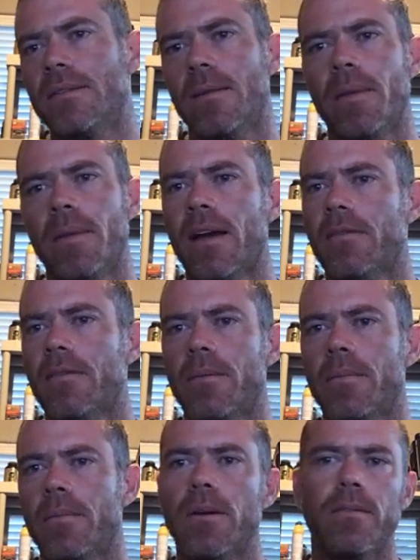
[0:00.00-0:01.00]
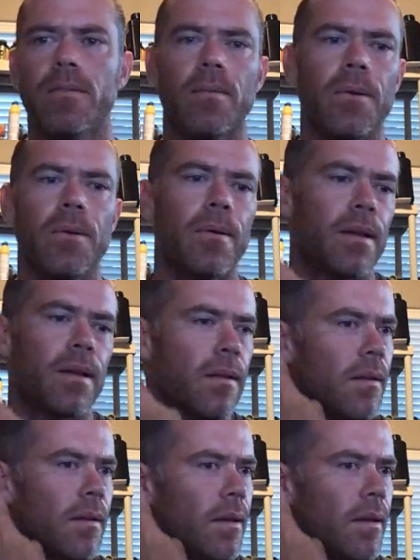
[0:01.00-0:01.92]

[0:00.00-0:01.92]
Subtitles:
stand back from whatever I'm doing,